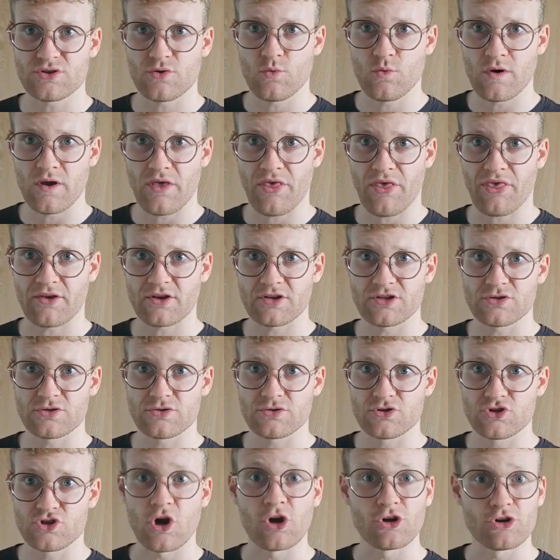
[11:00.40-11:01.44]
with
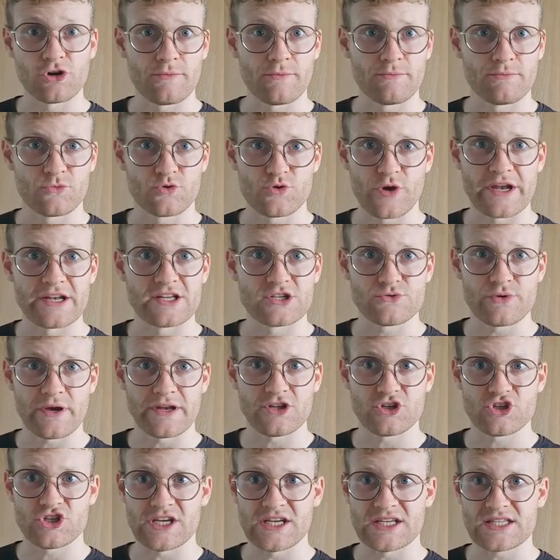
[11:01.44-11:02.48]
short-term trading
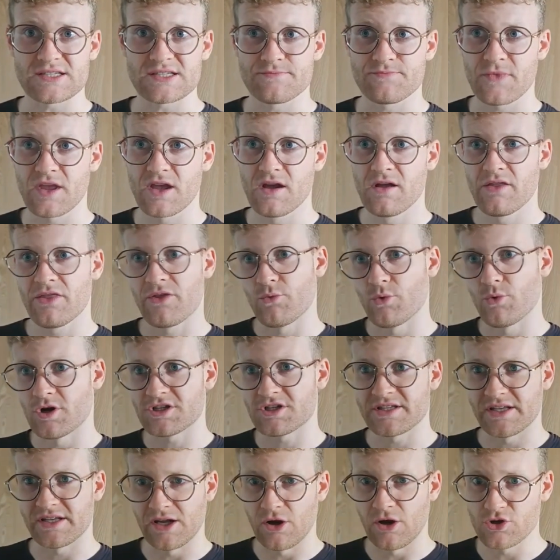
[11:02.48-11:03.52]
strategies, the ones
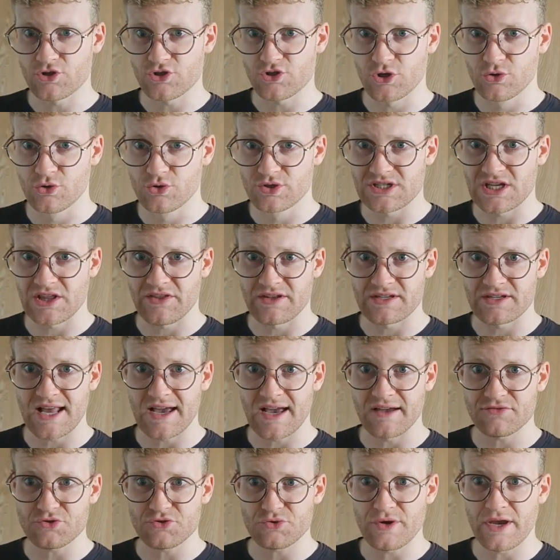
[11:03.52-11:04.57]
that I also use in this
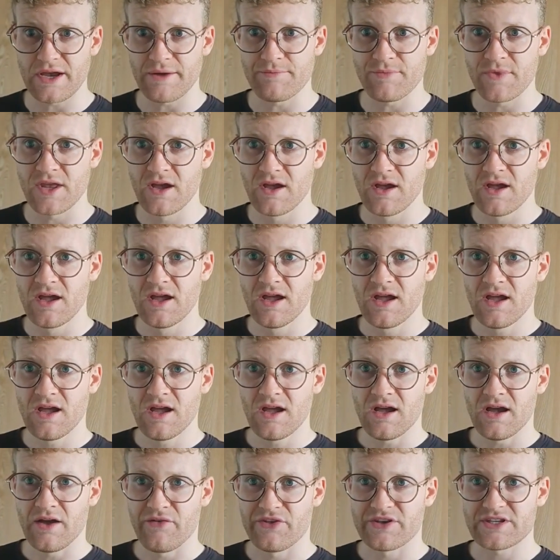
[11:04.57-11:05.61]
live stream.
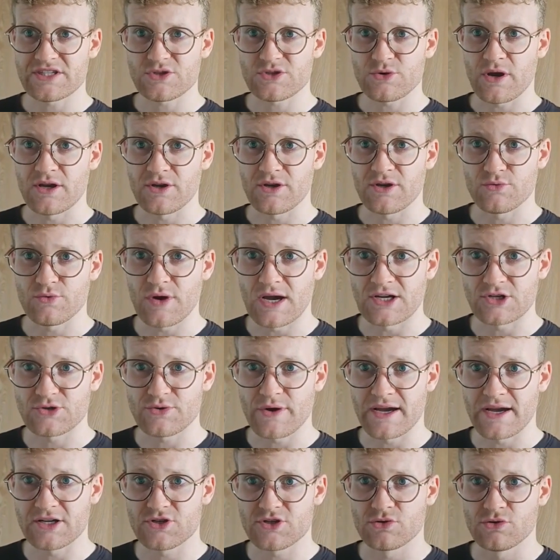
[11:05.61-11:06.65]
In this I, I
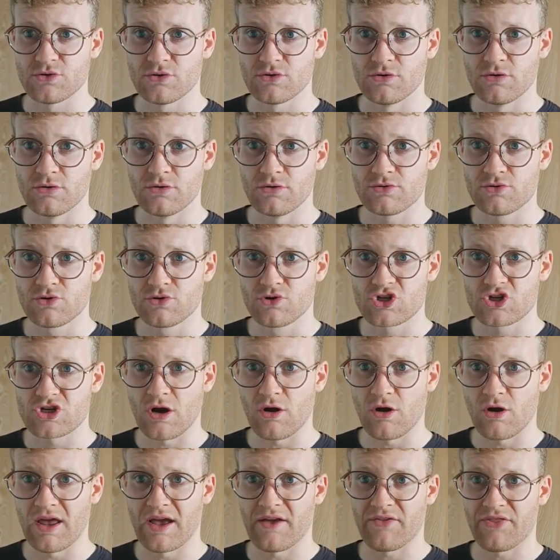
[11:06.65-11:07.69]
try to to show
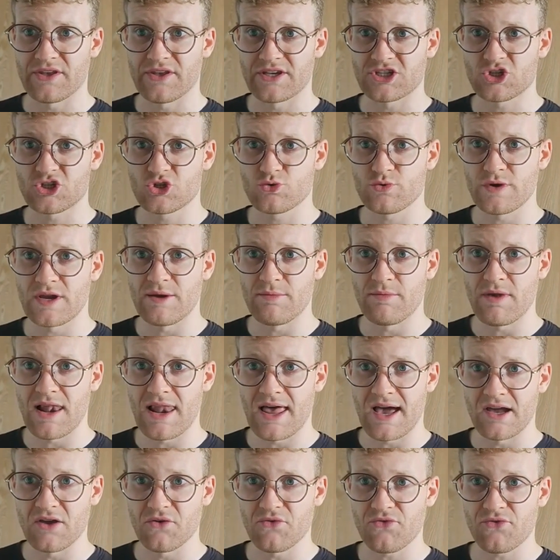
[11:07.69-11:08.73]
like this stream
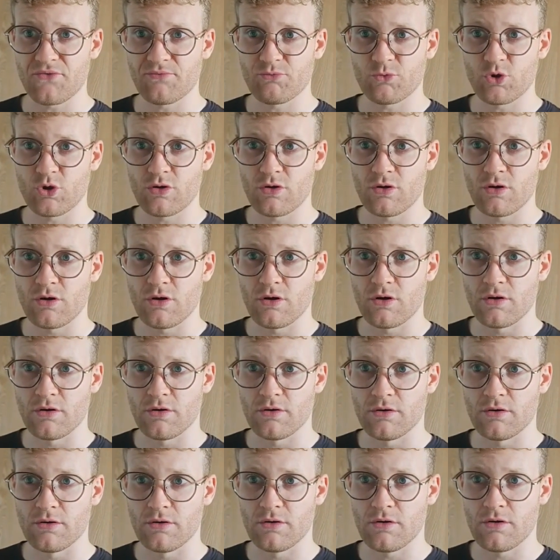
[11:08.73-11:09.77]
live on
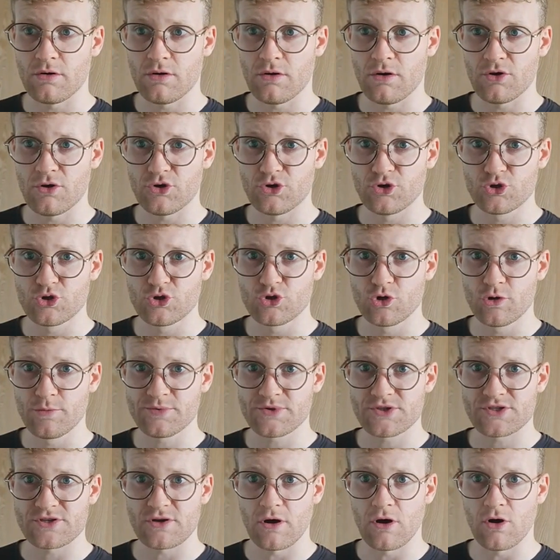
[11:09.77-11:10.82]
on YouTube,
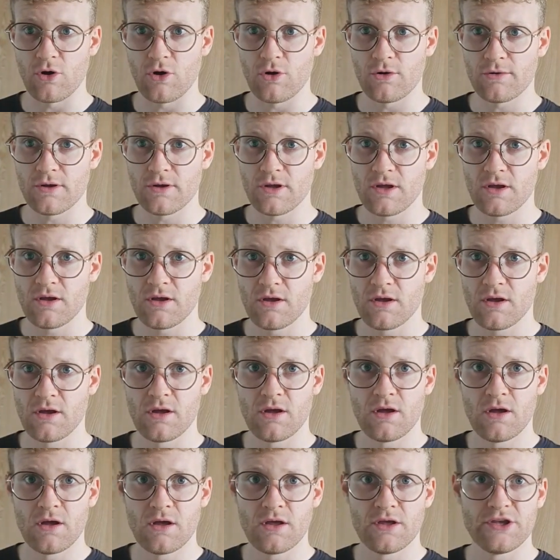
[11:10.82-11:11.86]
so
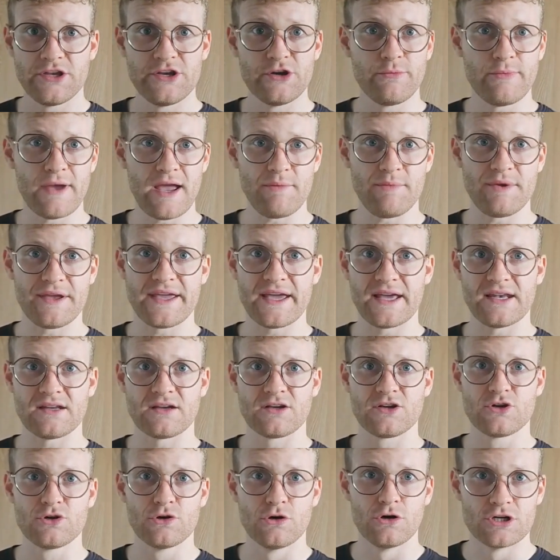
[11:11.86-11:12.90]
you maybe get a
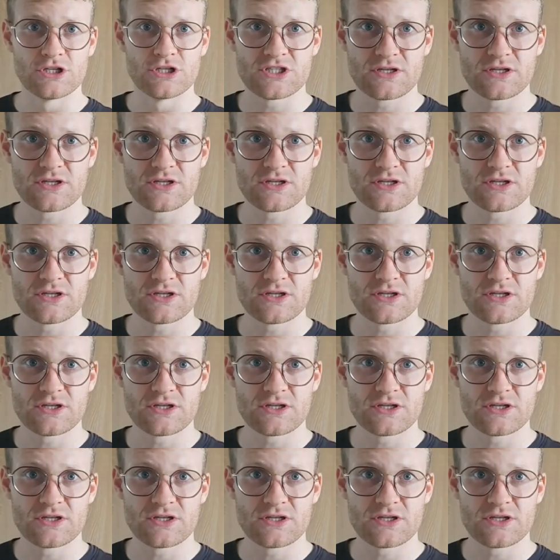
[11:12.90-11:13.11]
good